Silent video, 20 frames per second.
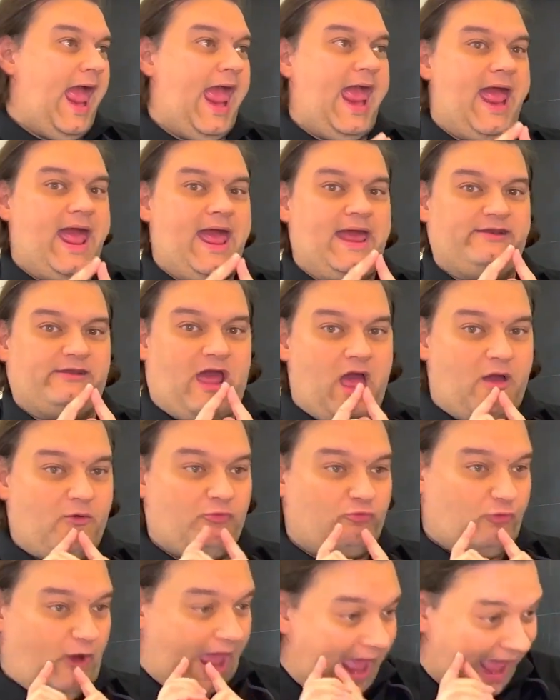And
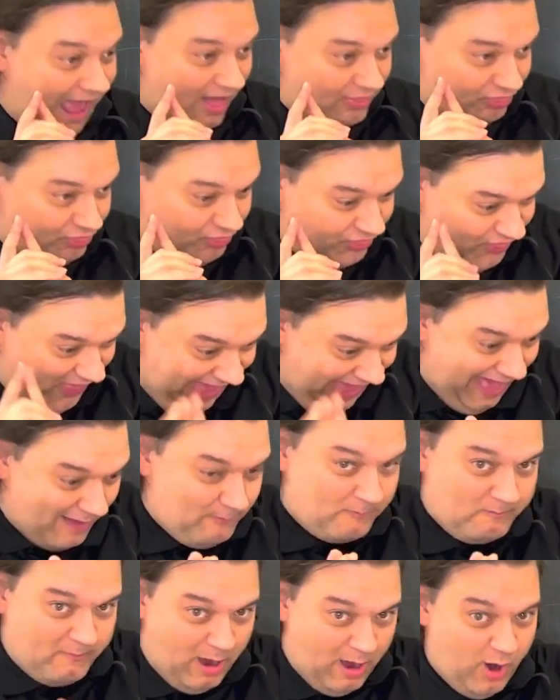at
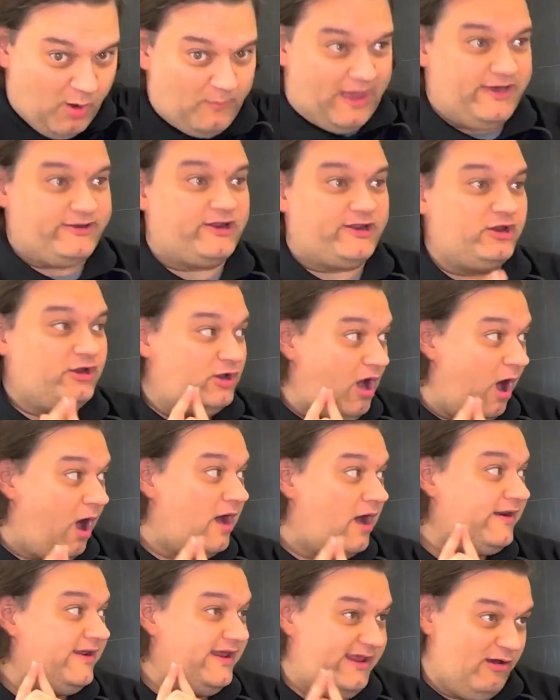that moment,
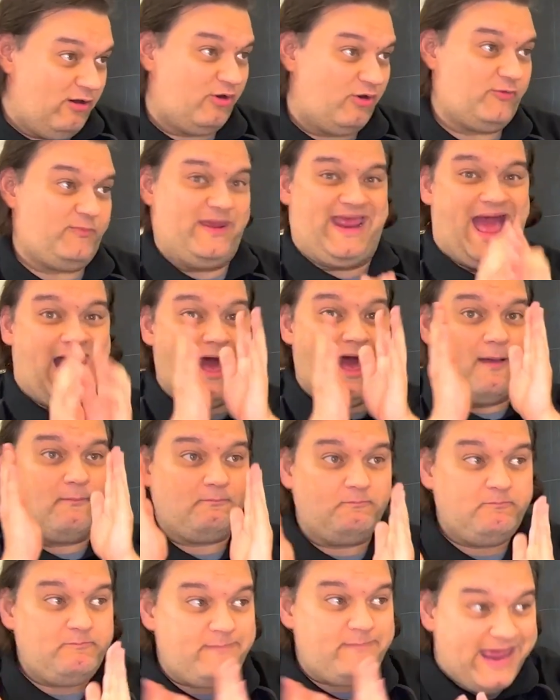God healed me.
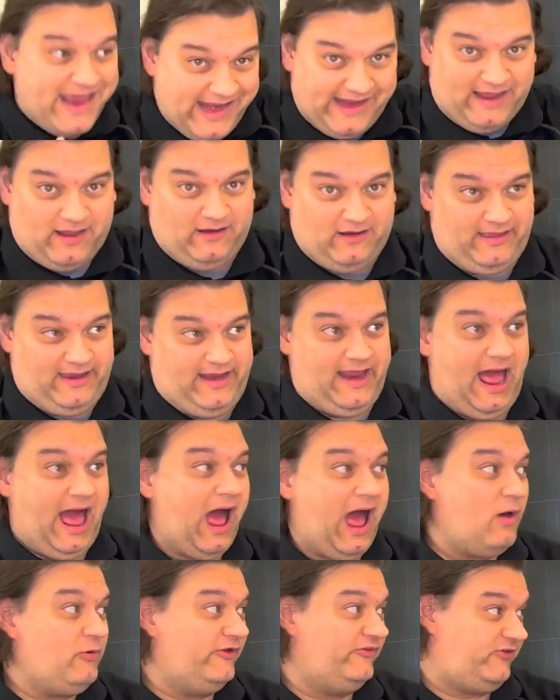Immediately,
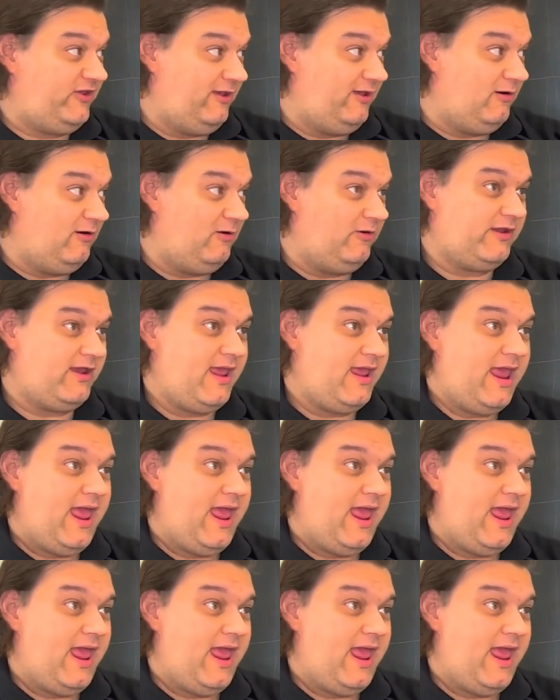I was healed.